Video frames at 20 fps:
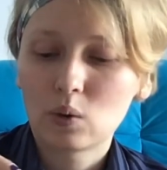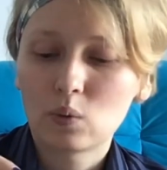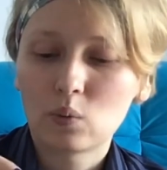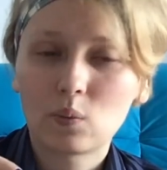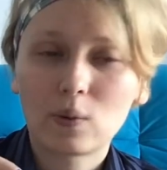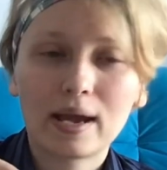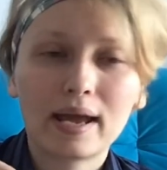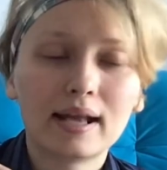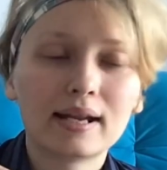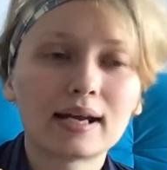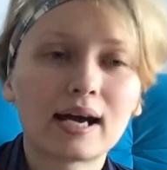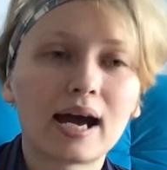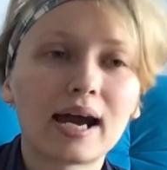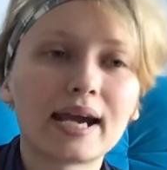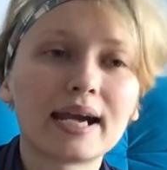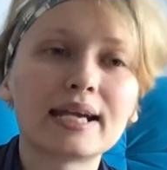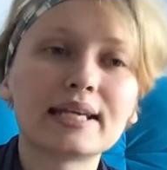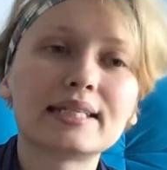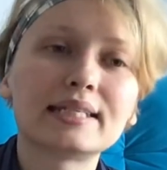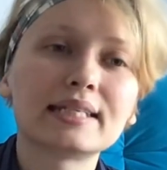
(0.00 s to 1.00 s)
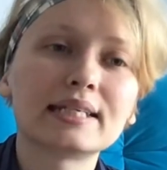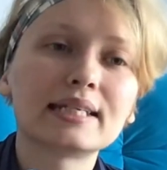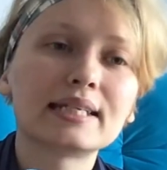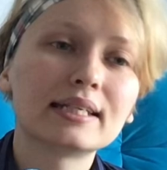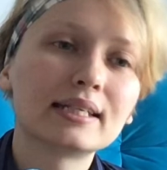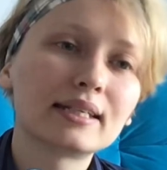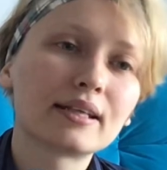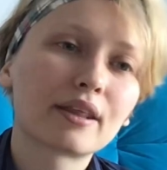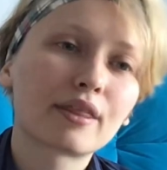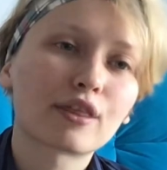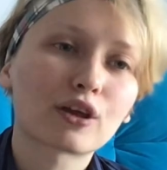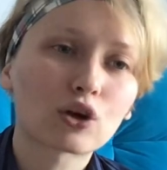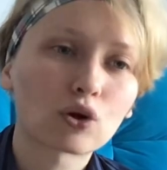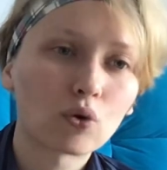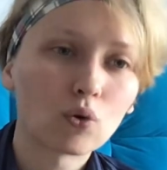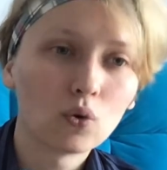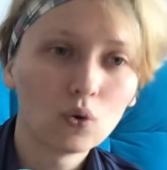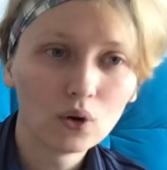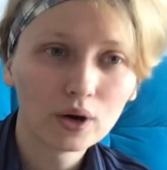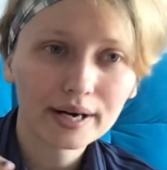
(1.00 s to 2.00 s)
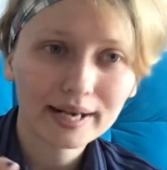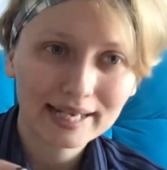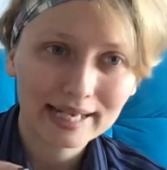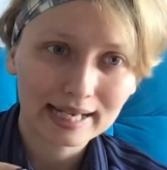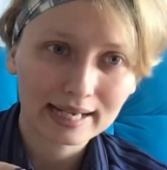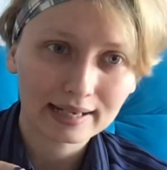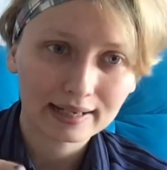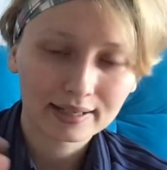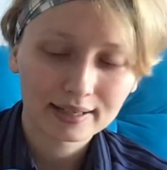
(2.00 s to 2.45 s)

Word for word: when I did the cording